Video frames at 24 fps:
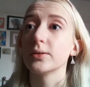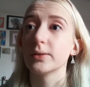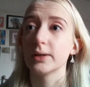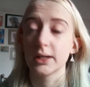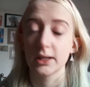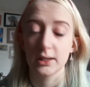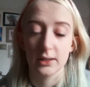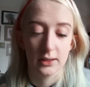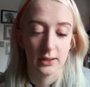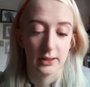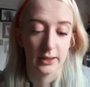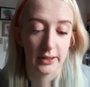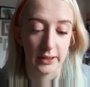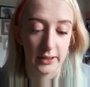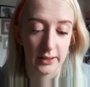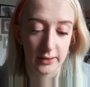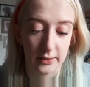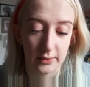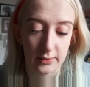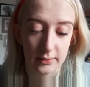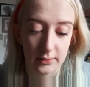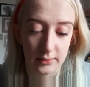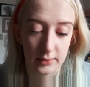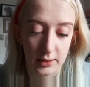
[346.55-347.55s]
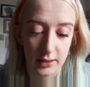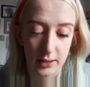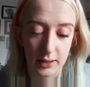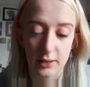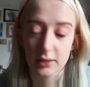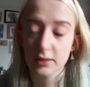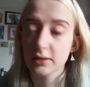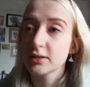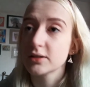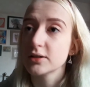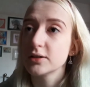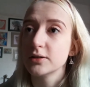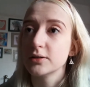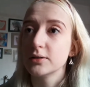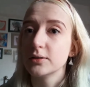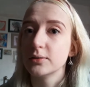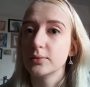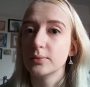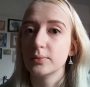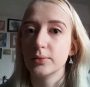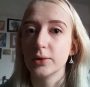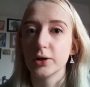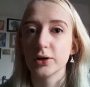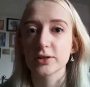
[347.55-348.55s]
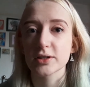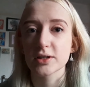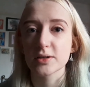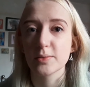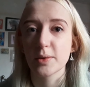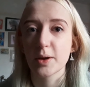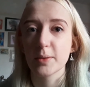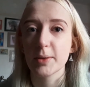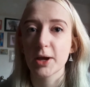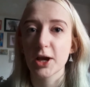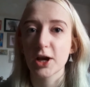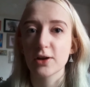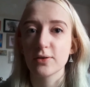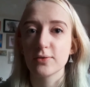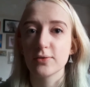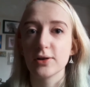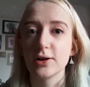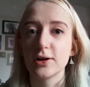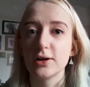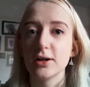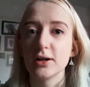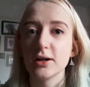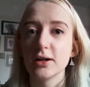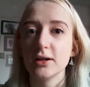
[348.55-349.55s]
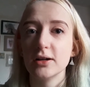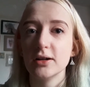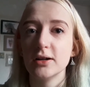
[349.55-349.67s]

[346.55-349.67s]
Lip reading: doing. Like, I think I do most of my makeup wrong.